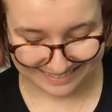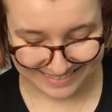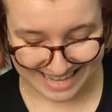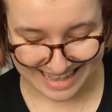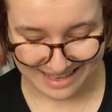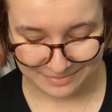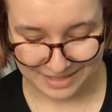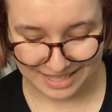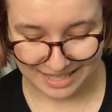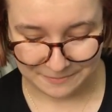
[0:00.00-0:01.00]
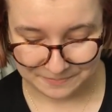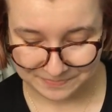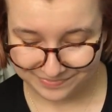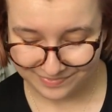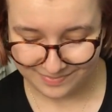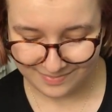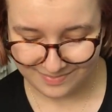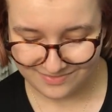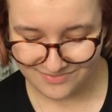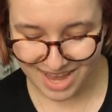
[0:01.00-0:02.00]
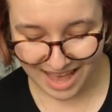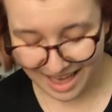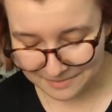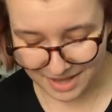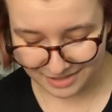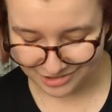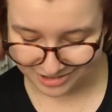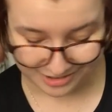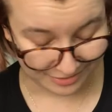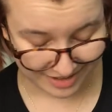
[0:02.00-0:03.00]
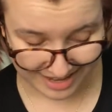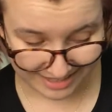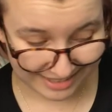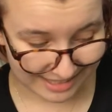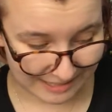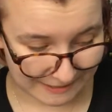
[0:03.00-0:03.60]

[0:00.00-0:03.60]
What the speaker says: happy I managed to find.